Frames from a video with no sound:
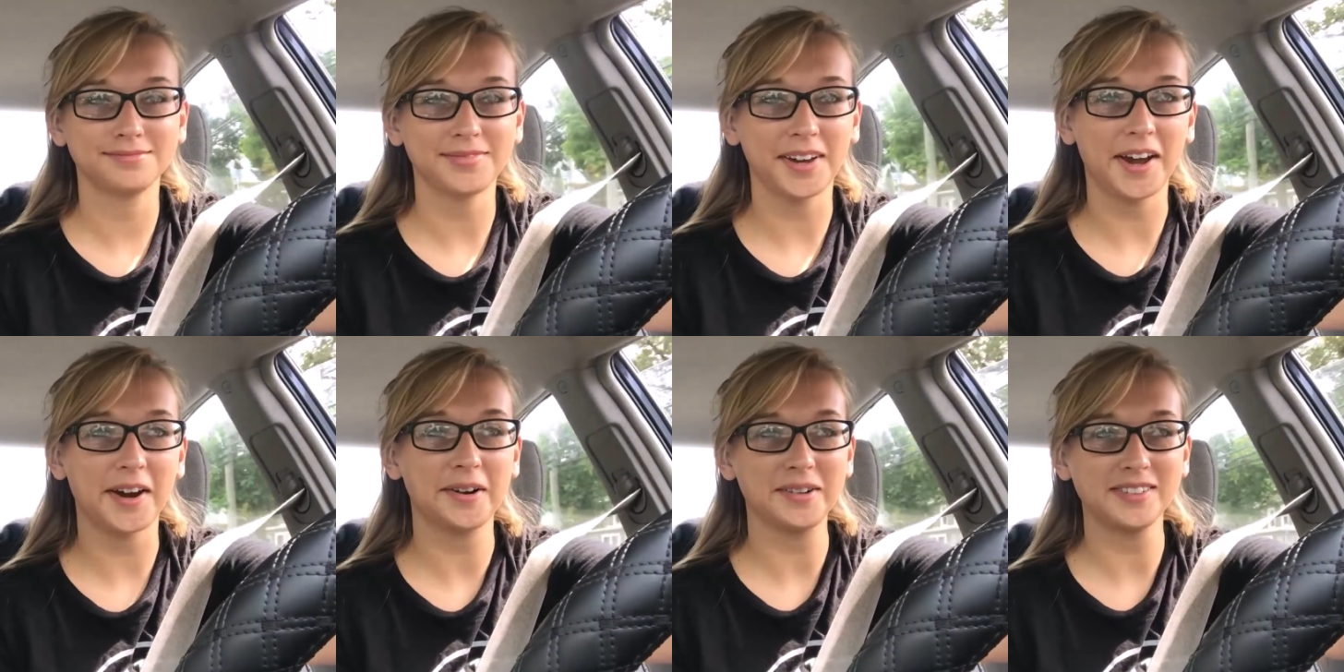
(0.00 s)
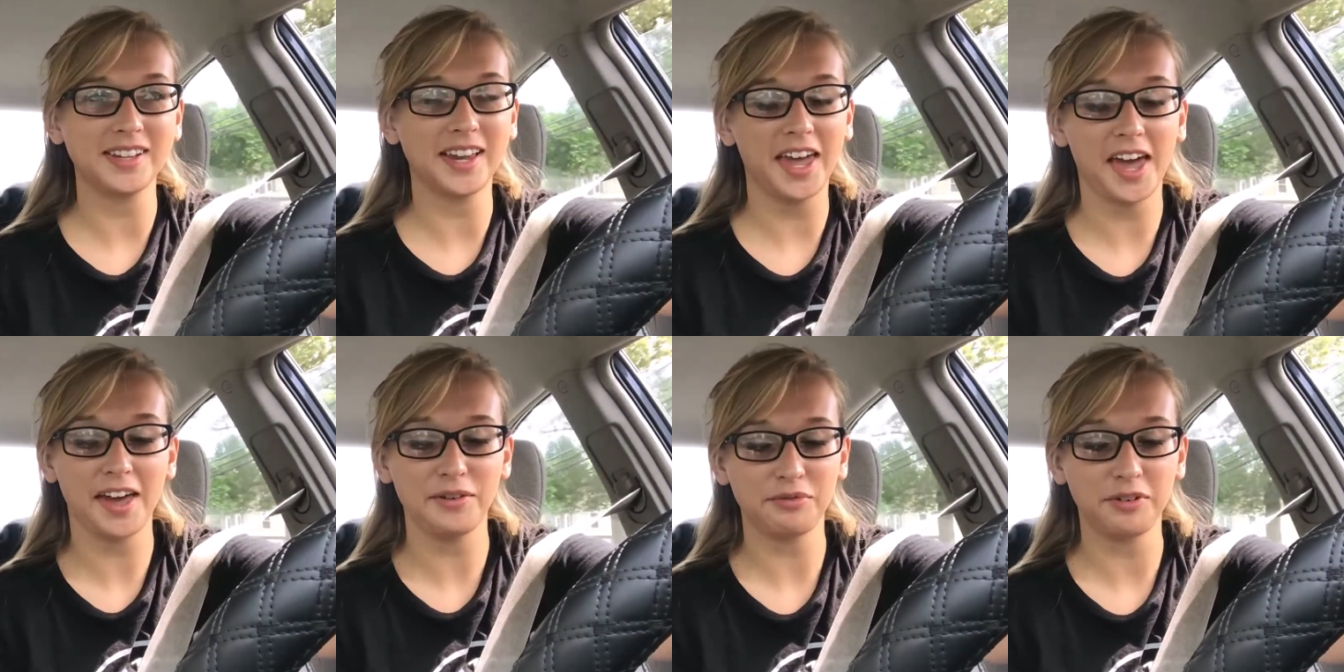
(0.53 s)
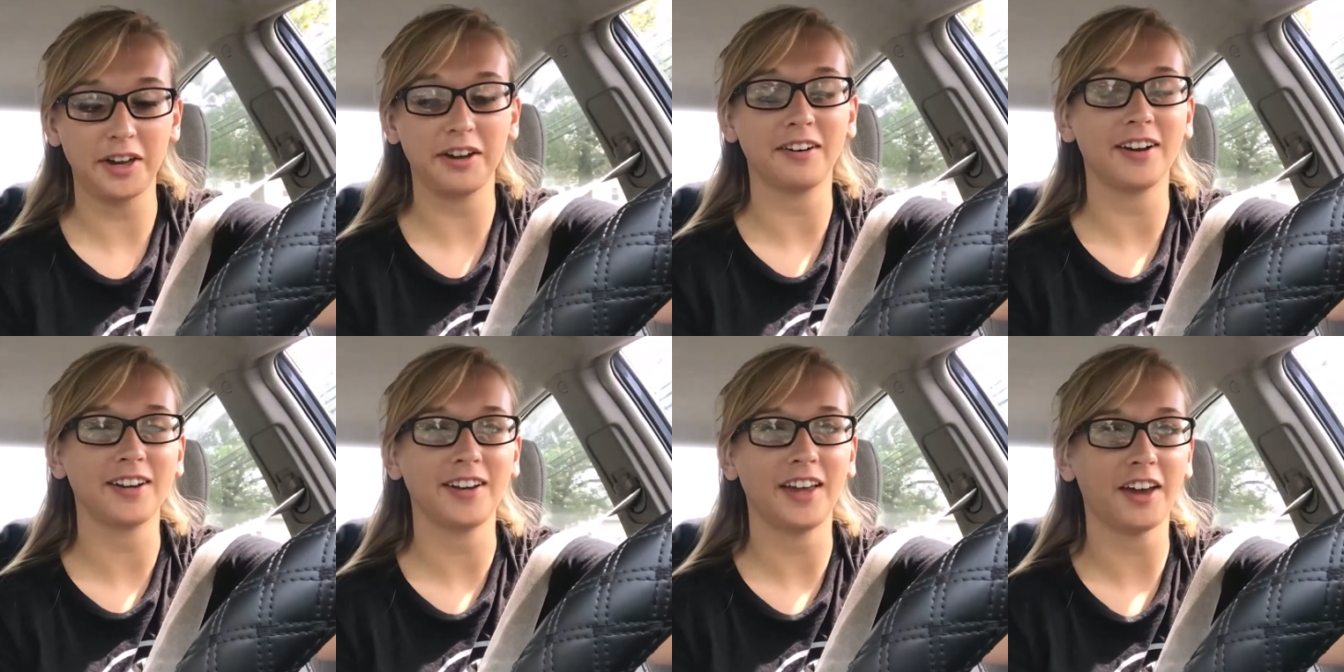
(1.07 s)
My air is like halfway
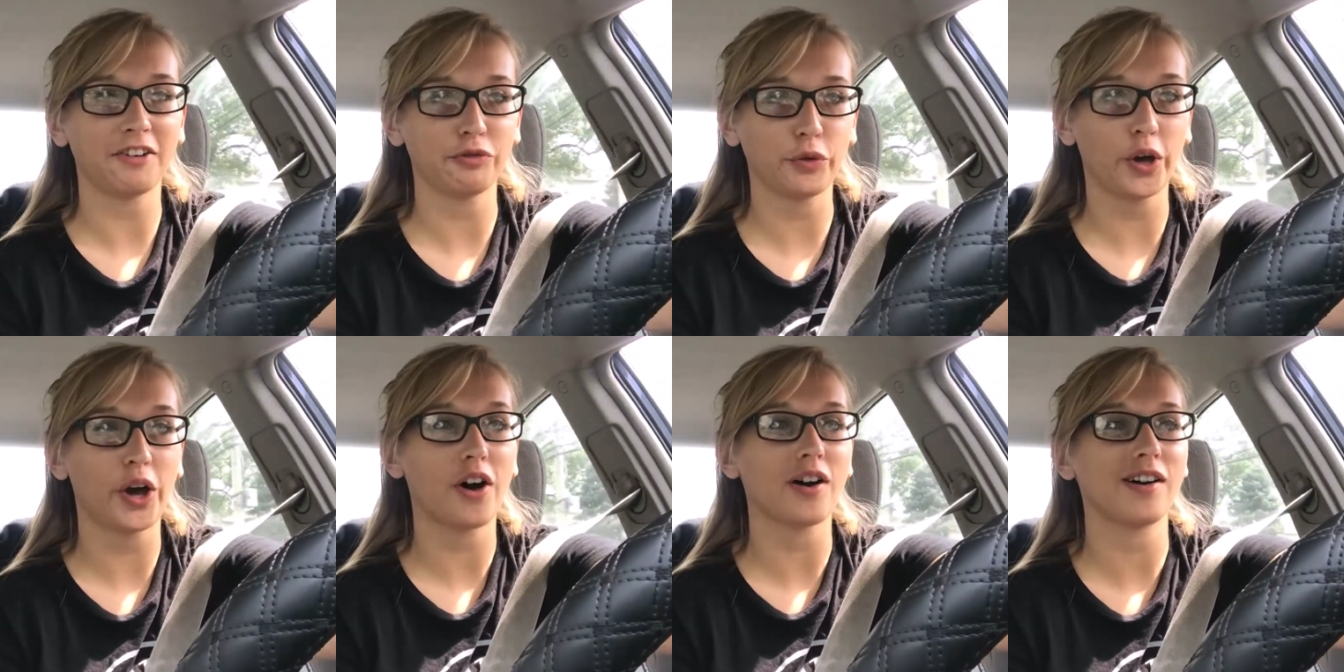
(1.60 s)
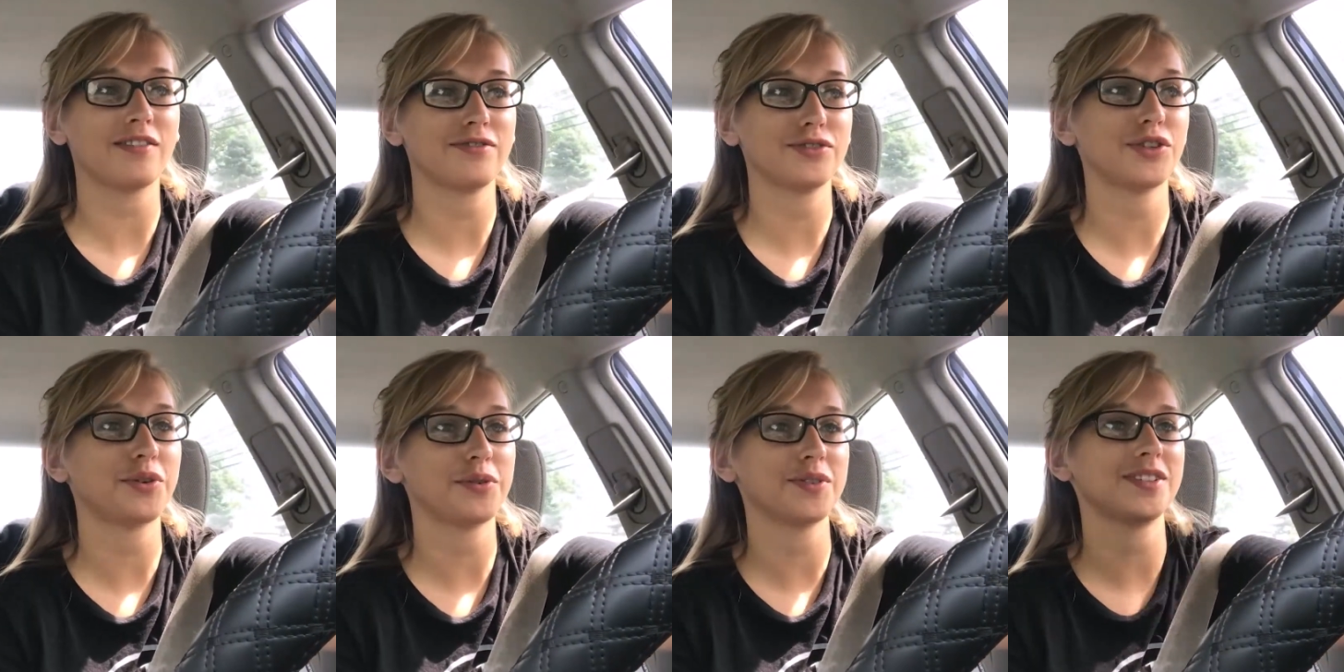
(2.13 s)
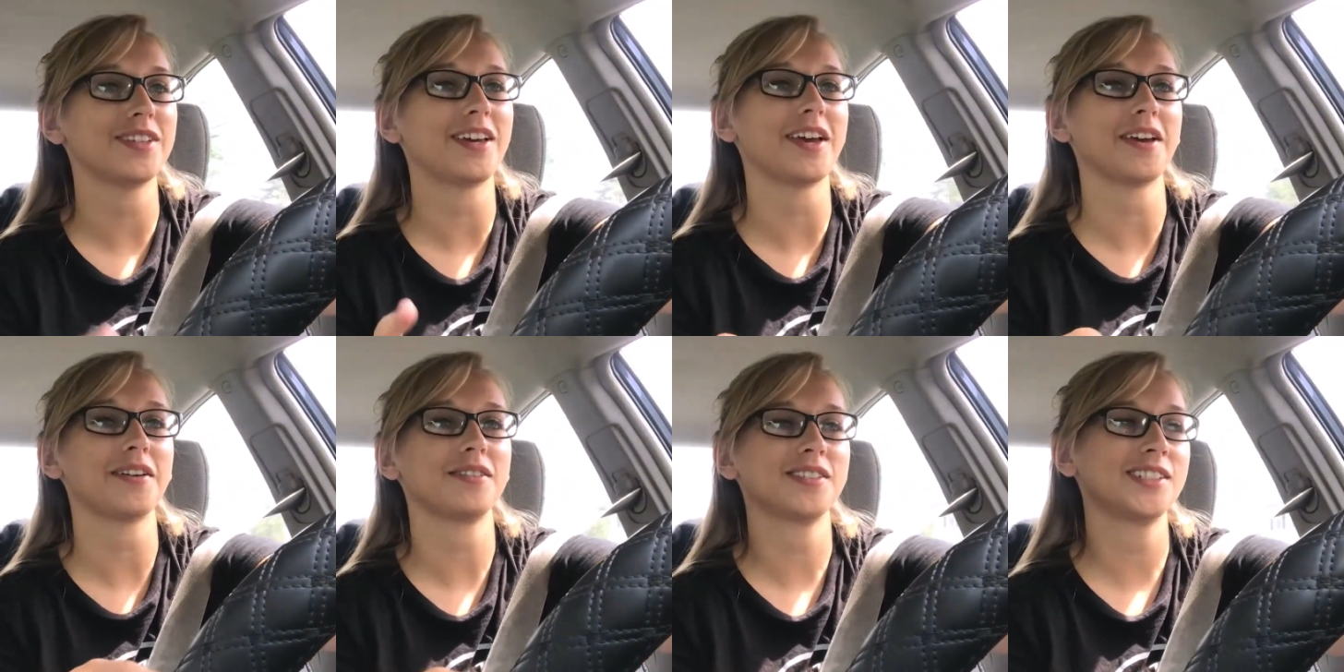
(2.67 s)
on, halfway off, so it was like